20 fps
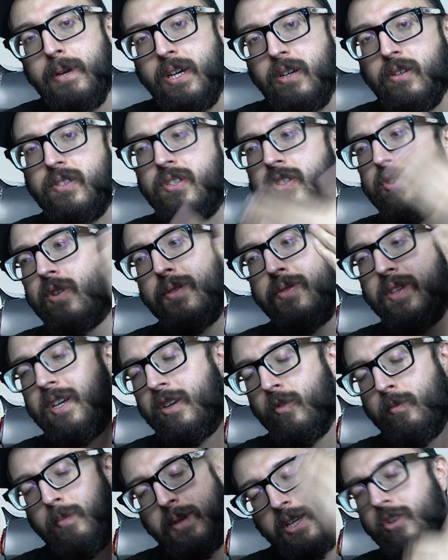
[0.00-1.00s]
builds, so I think
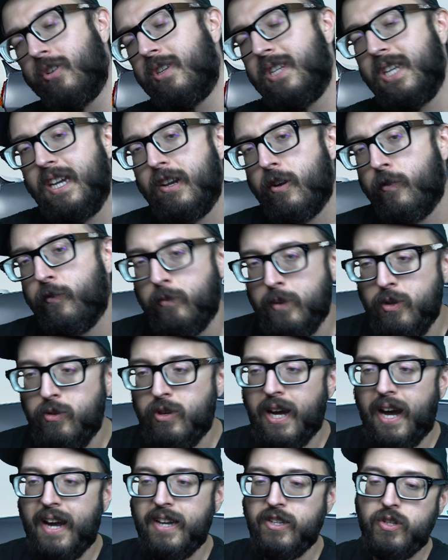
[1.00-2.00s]
it would be good to hear from you
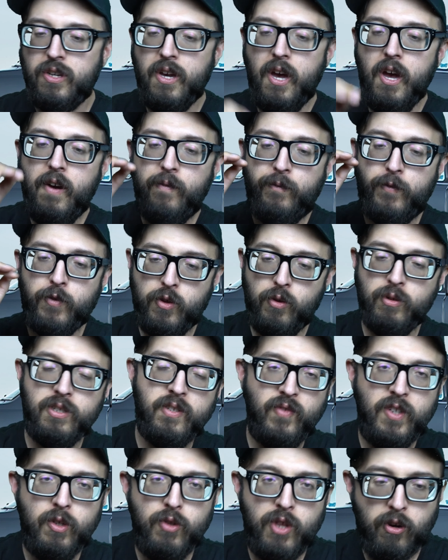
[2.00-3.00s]
guys. For those
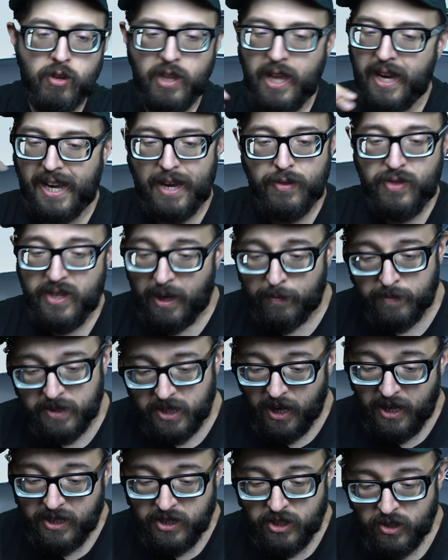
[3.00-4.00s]
of you that are like, I think I'm
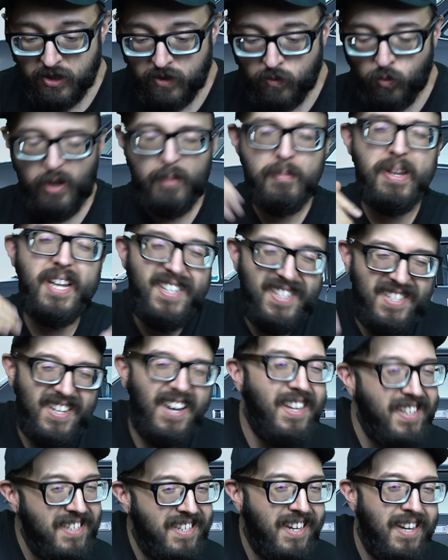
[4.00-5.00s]
done, dude. Well, I'm not
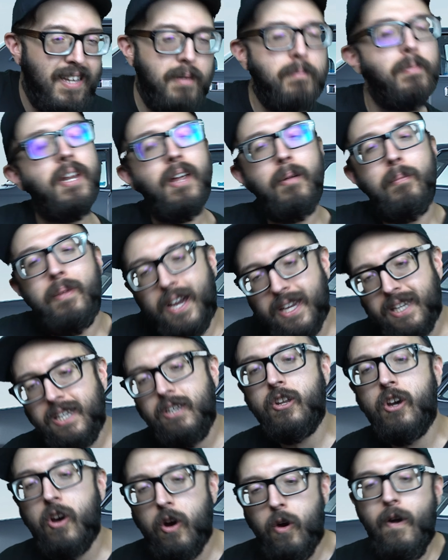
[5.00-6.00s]
done, but I'm like,
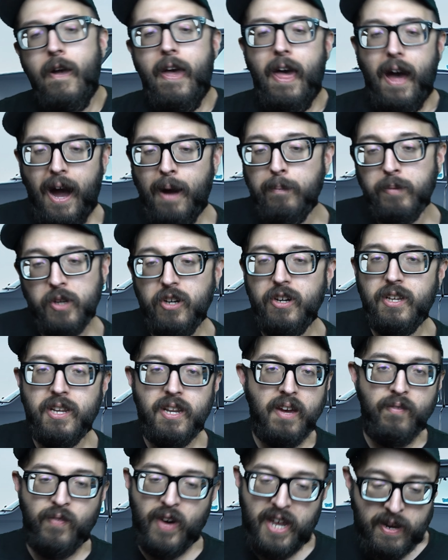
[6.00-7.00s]
you know, I'm good.
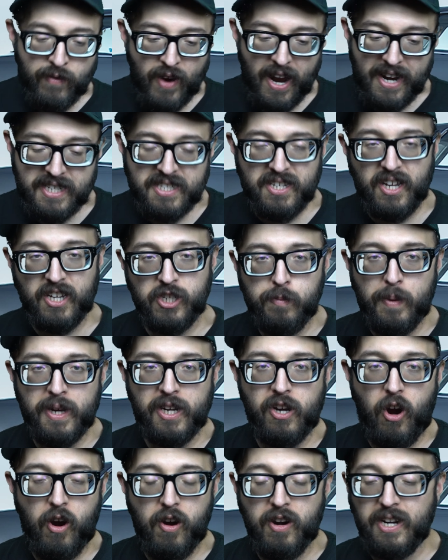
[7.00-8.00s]
If I never had to touch my
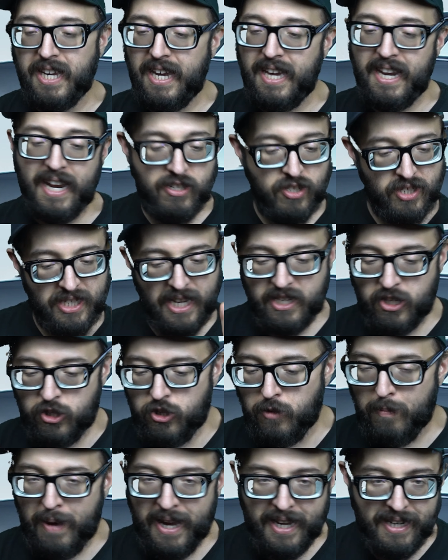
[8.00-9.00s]
car again, I just had to
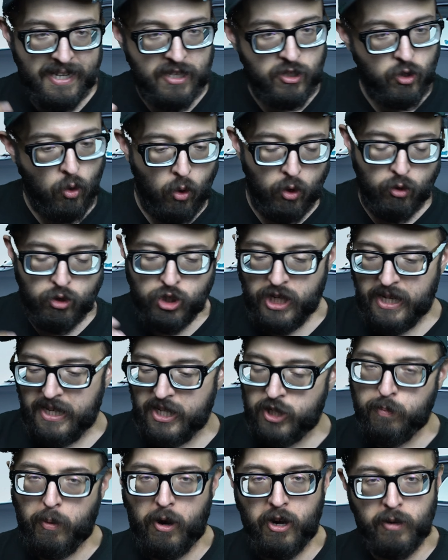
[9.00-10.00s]
do maintenance, oil
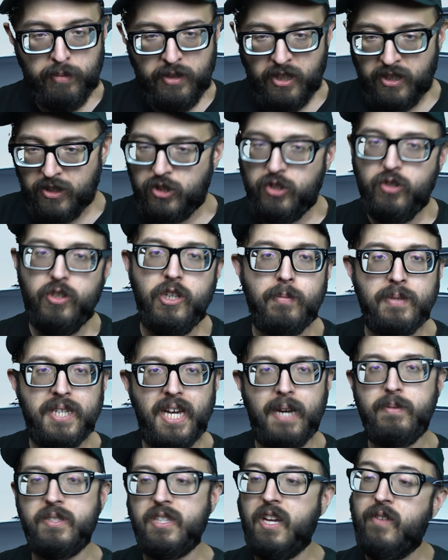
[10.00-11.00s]
change, spark plugs, tune-up
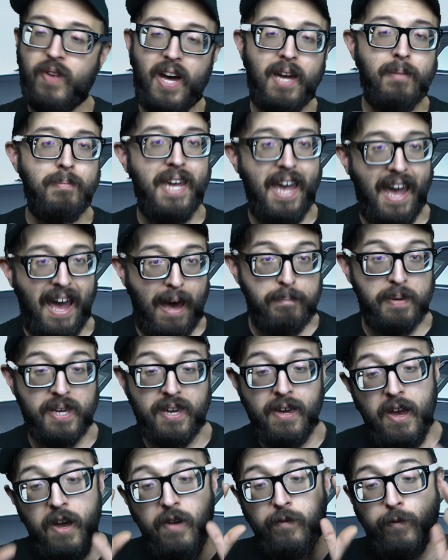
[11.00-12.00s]
type stuff, I'd be
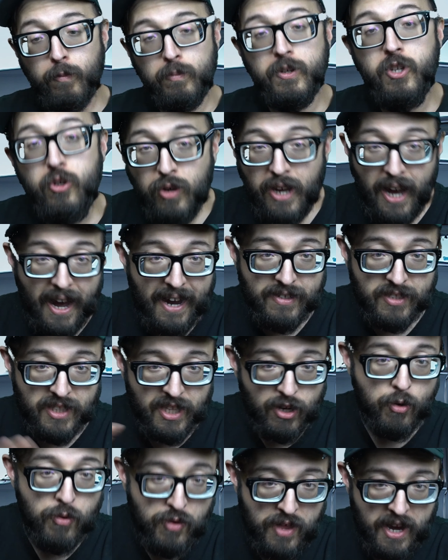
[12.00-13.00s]
happy. From you guys
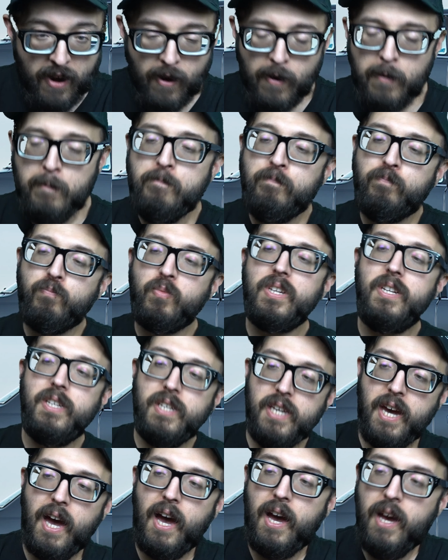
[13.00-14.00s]
that are there,
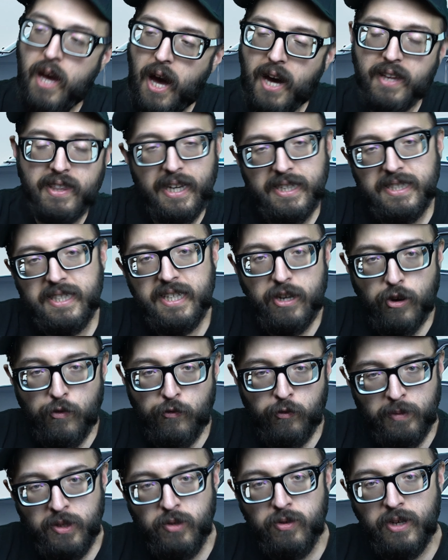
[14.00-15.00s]
yeah, I'd like to hear
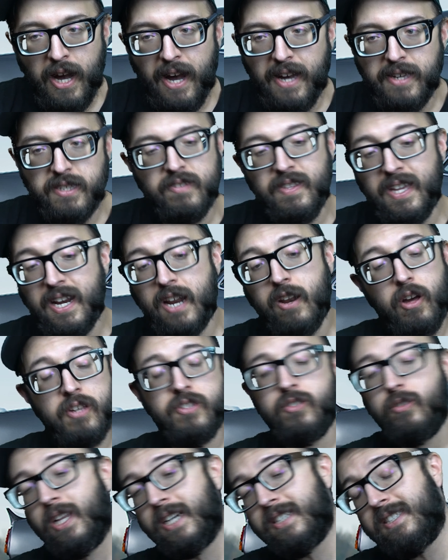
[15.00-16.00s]
from you guys. And then I'd
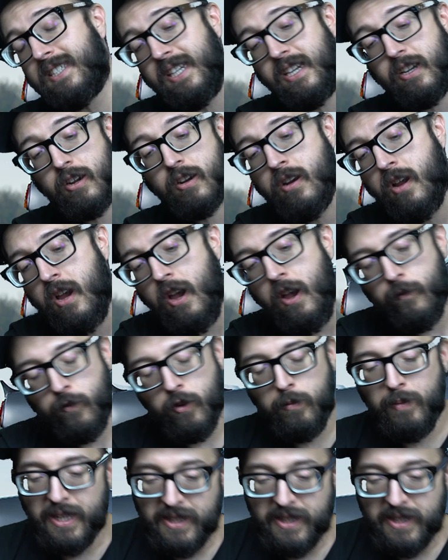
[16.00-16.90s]
also like to hear from